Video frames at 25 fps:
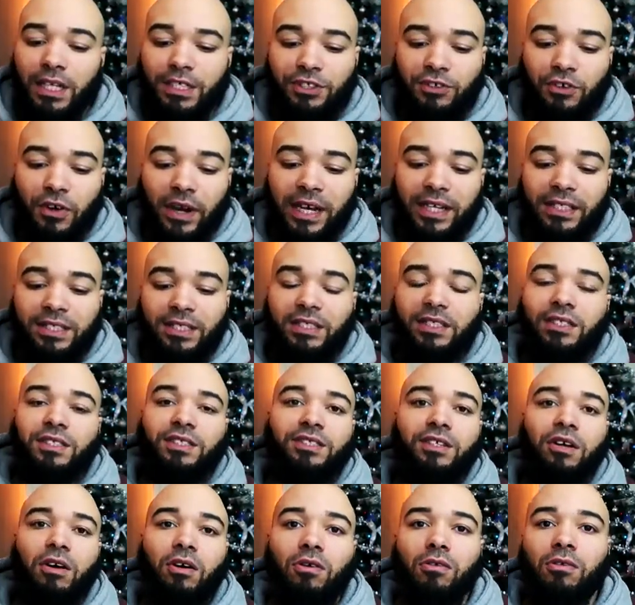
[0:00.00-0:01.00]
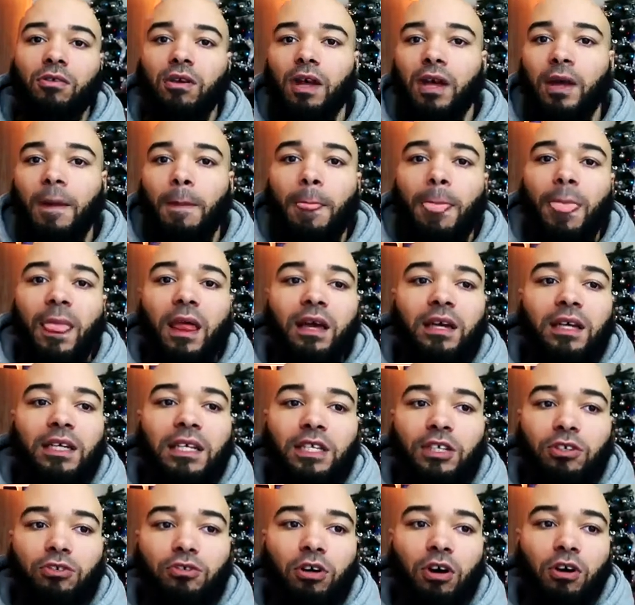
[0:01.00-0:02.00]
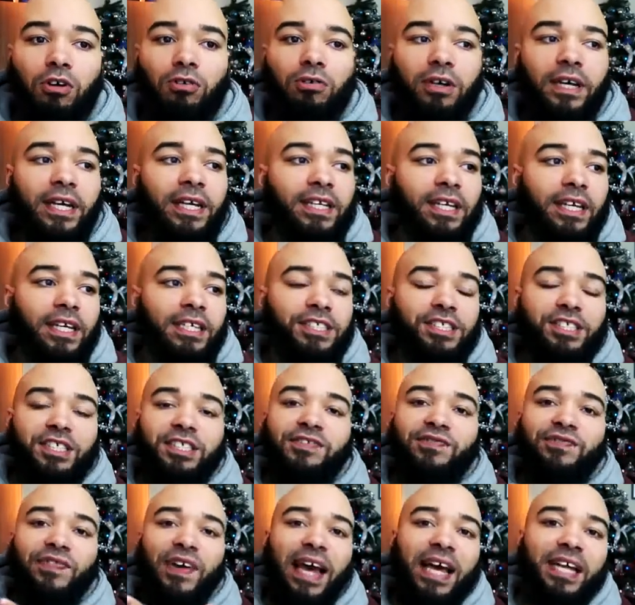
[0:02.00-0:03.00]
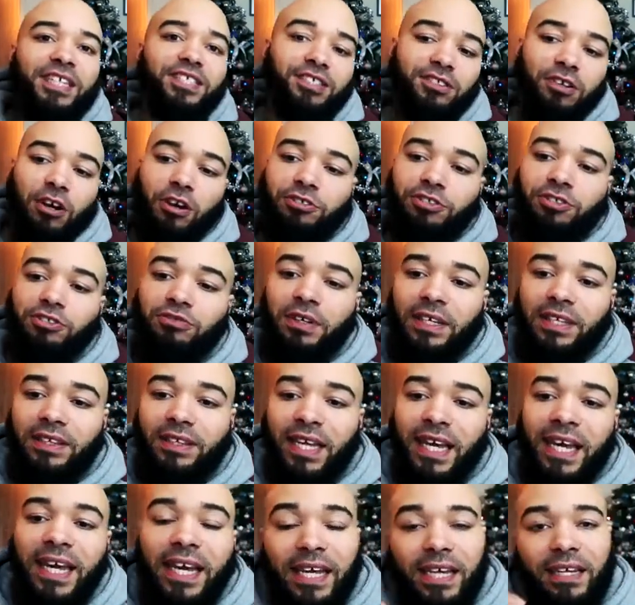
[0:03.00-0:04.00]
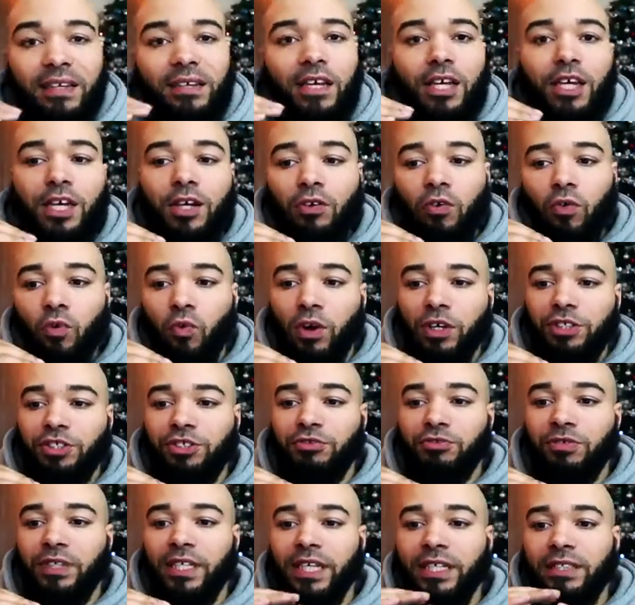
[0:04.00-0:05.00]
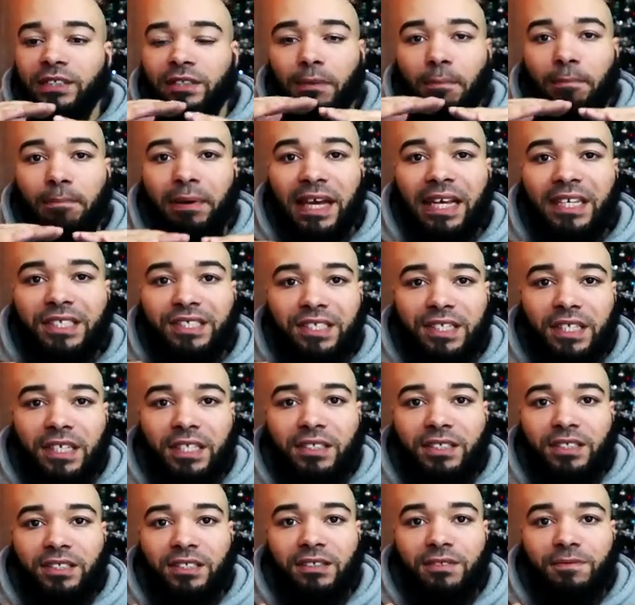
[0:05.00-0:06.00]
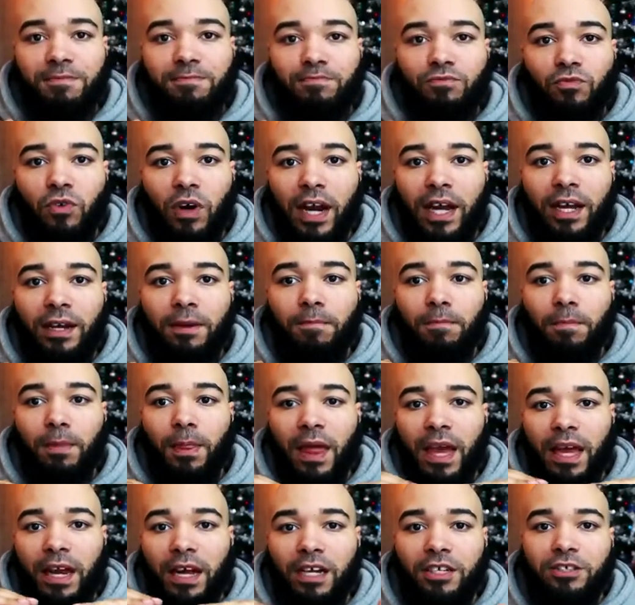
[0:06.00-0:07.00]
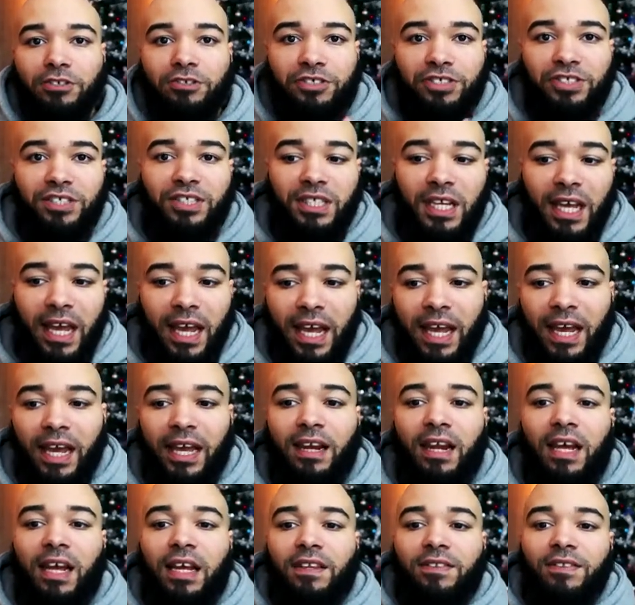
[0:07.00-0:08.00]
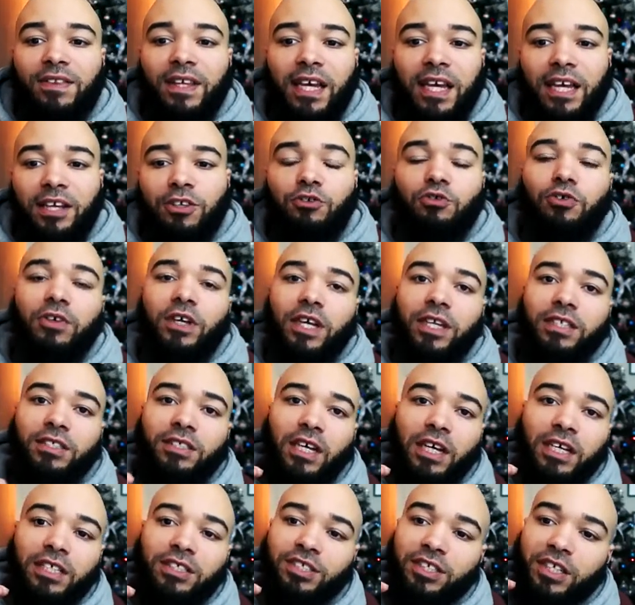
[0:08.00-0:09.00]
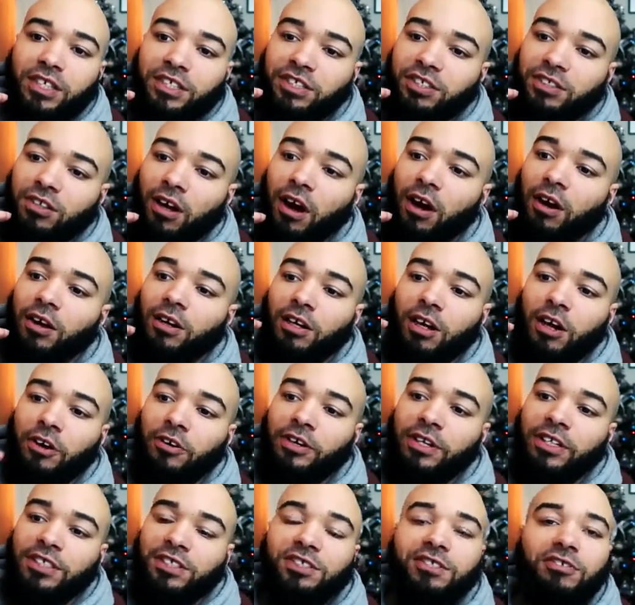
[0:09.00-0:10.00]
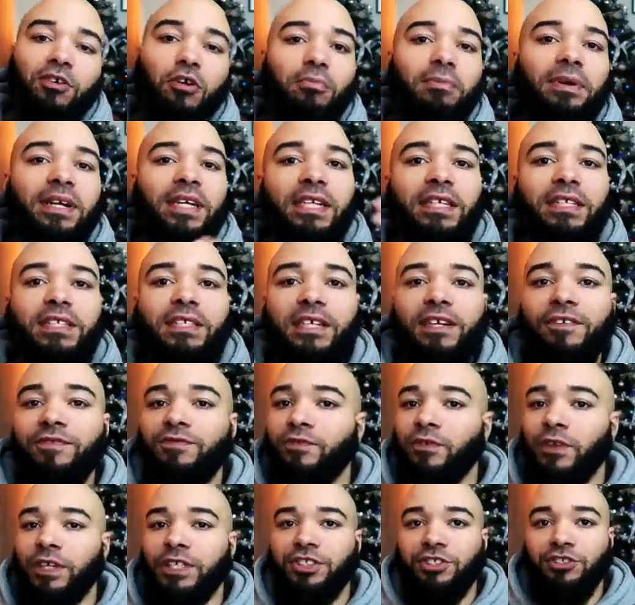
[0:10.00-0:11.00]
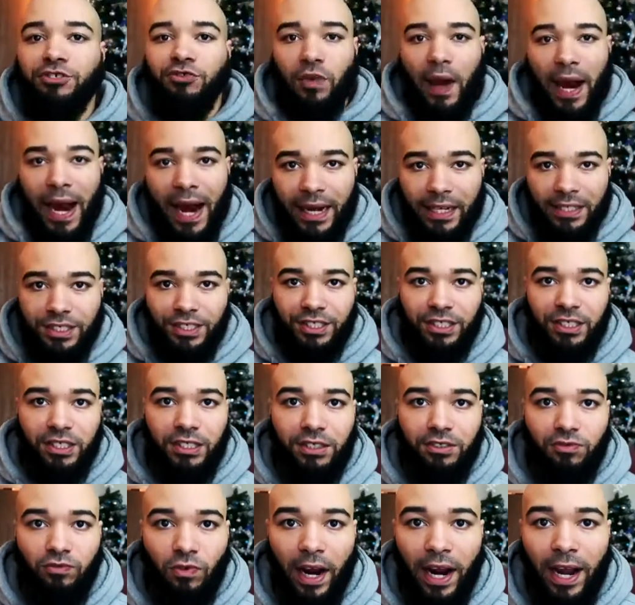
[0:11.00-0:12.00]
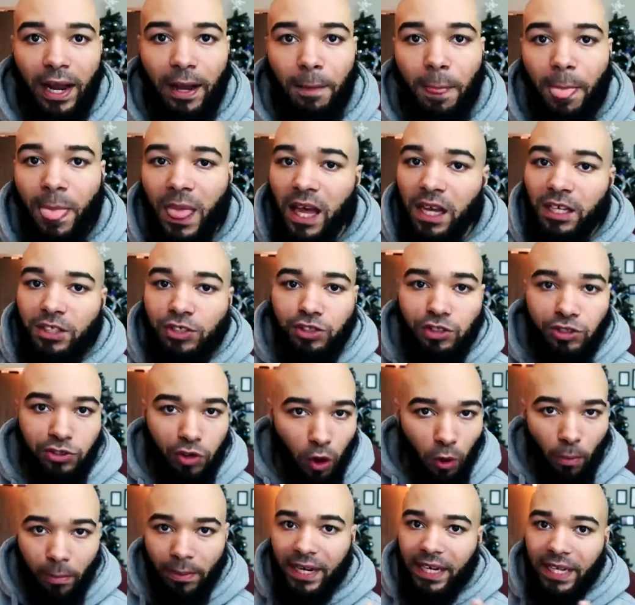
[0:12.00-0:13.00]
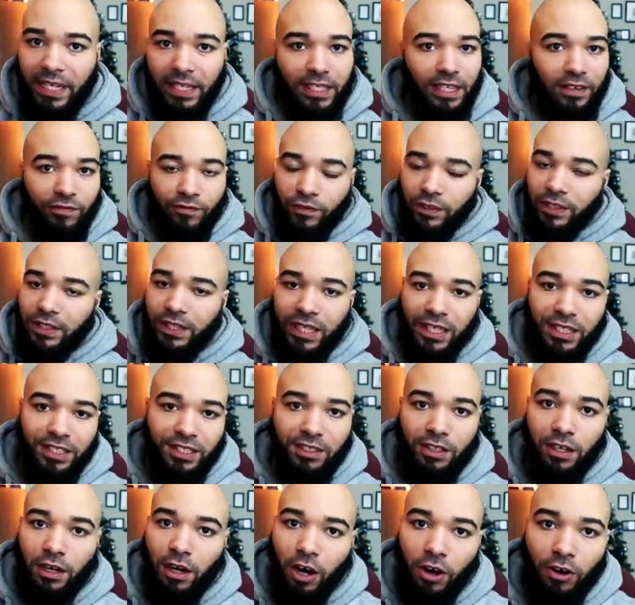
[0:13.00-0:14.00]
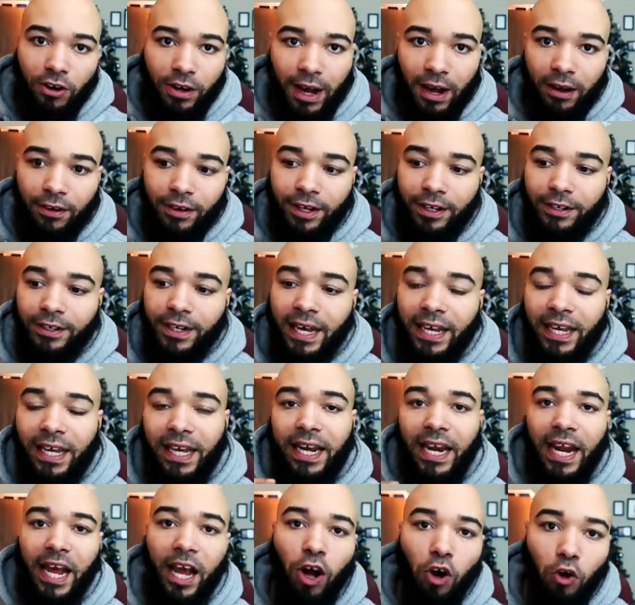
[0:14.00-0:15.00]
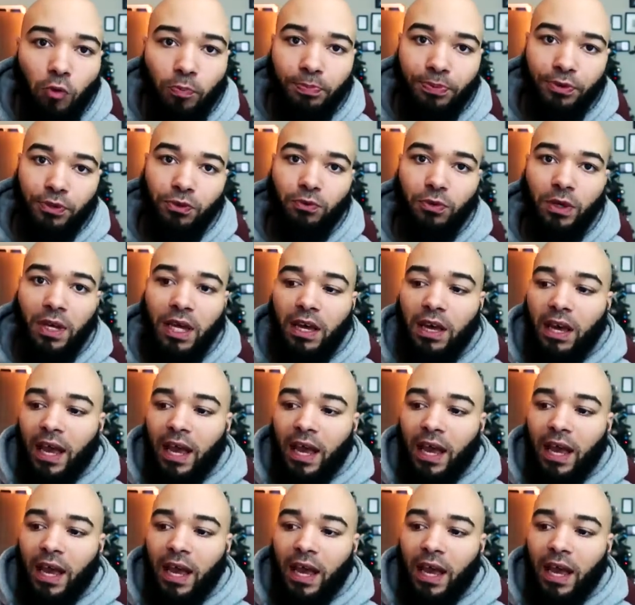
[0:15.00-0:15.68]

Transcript: It's crazy. So, you know, it just fast starts you. And then once you get the basics, right, and understand, then you can just start learning so many different strategies, right? So many different things to learn out here that can help you